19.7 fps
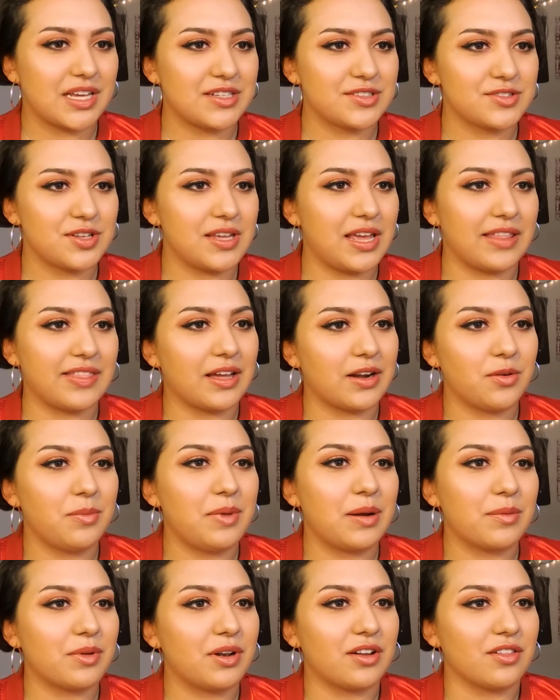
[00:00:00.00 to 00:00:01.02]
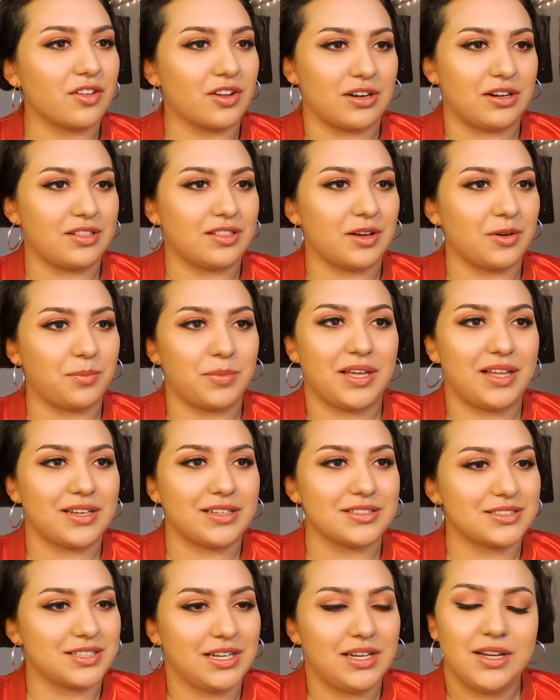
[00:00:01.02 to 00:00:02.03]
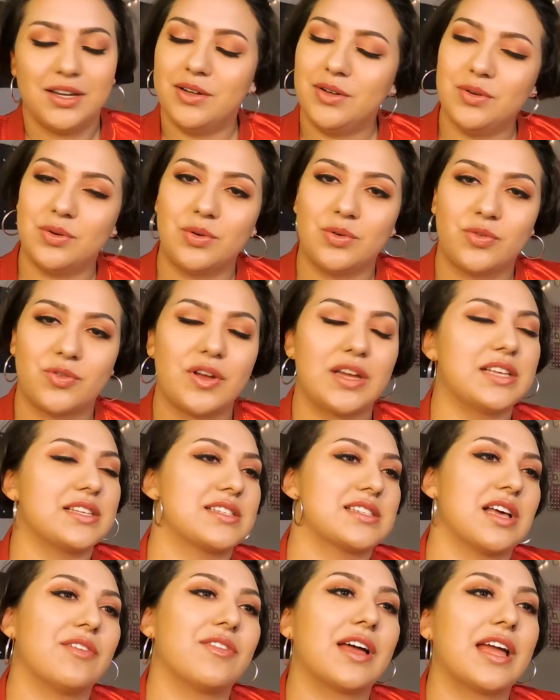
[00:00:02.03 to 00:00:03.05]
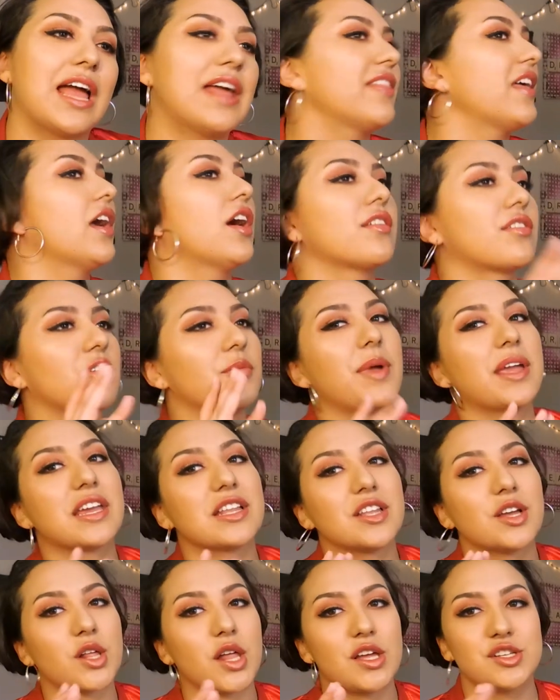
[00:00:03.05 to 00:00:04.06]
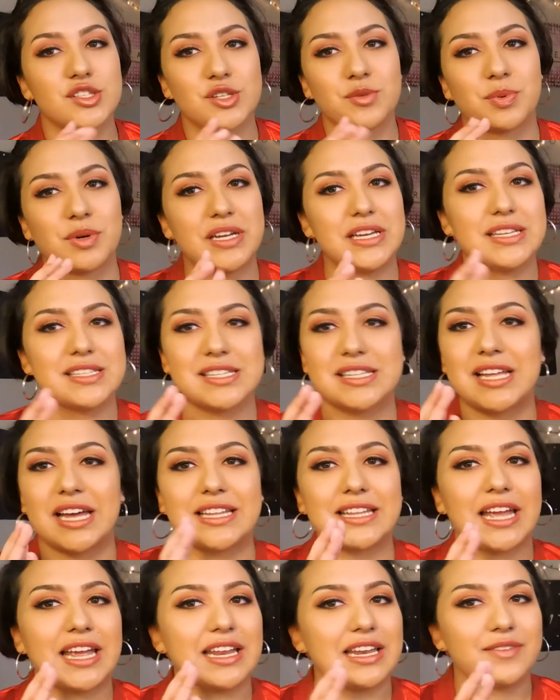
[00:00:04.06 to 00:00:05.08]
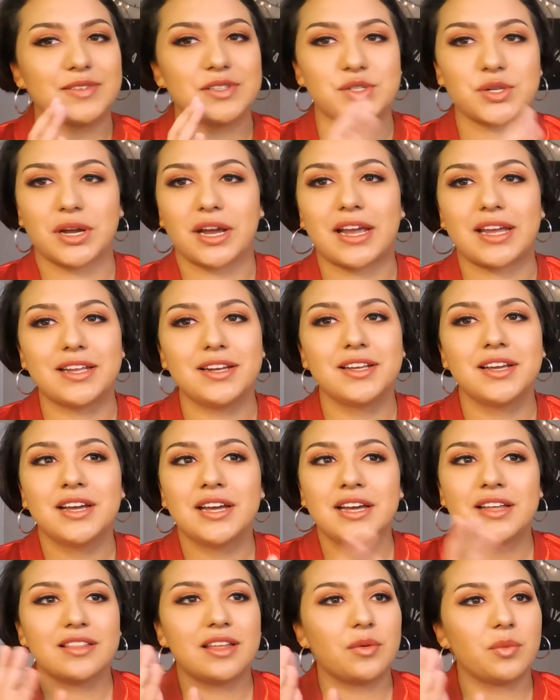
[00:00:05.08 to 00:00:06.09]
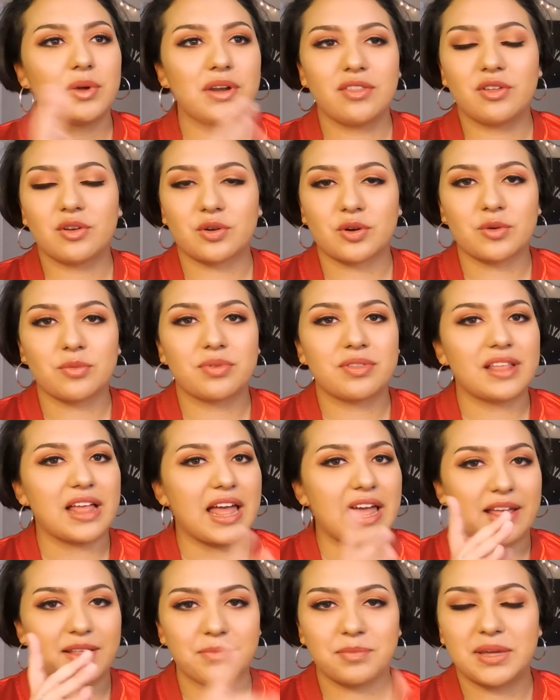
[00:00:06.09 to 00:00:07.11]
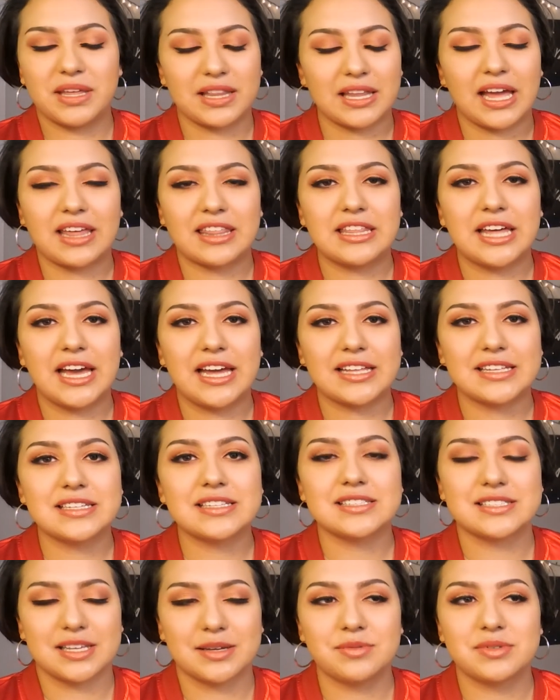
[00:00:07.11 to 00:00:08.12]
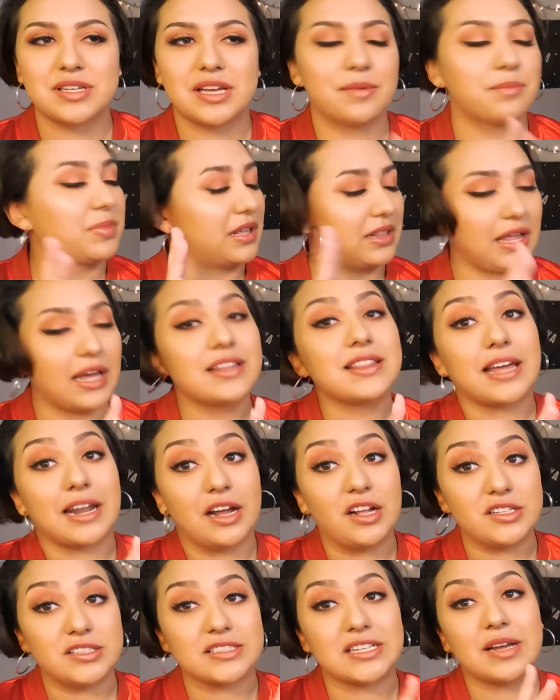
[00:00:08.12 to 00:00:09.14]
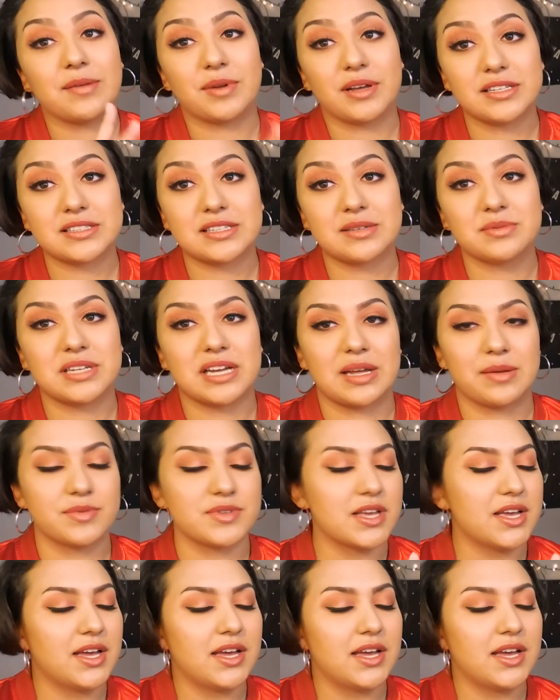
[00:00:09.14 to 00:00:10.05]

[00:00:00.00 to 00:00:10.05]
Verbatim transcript: So yeah, that don't mean I'm going to learn it though, because oof and stuff. Like, and they also make it look like super easy, like they ain't even trying. They wanted the groups that be like that, some be like that all the time, not sometimes.